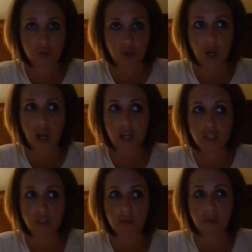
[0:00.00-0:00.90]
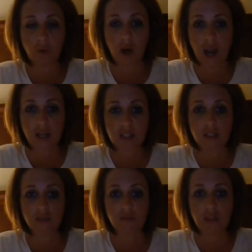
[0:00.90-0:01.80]
trying to be more
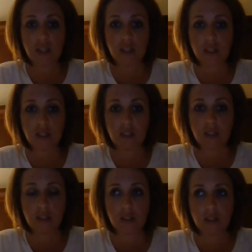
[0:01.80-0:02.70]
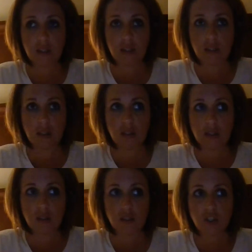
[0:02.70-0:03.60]
active in
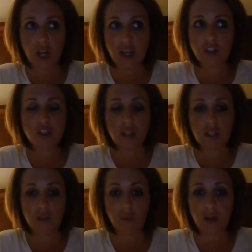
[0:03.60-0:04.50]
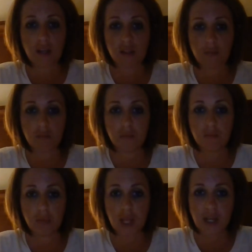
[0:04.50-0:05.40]
changing the way that
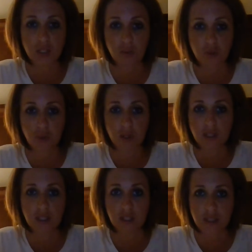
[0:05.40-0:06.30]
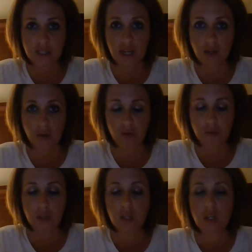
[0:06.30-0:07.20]
blacks were treated in the South.
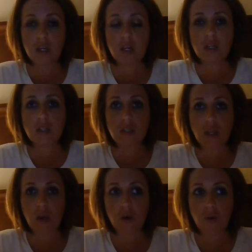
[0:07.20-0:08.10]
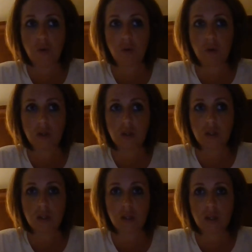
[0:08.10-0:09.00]
So
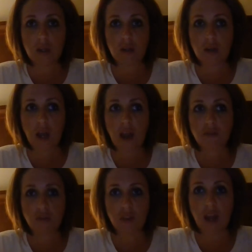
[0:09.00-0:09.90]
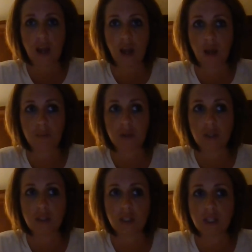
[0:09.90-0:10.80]
after that
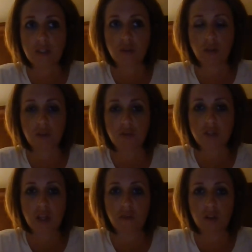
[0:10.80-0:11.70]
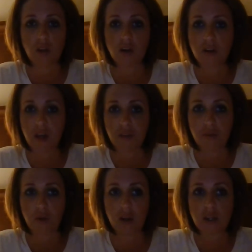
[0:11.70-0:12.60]
happened, he started receiving a lot of death
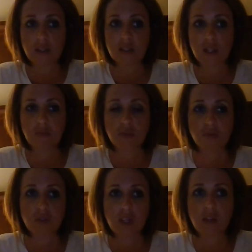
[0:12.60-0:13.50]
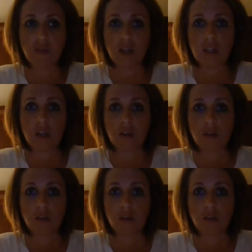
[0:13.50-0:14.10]
threats. He was receiving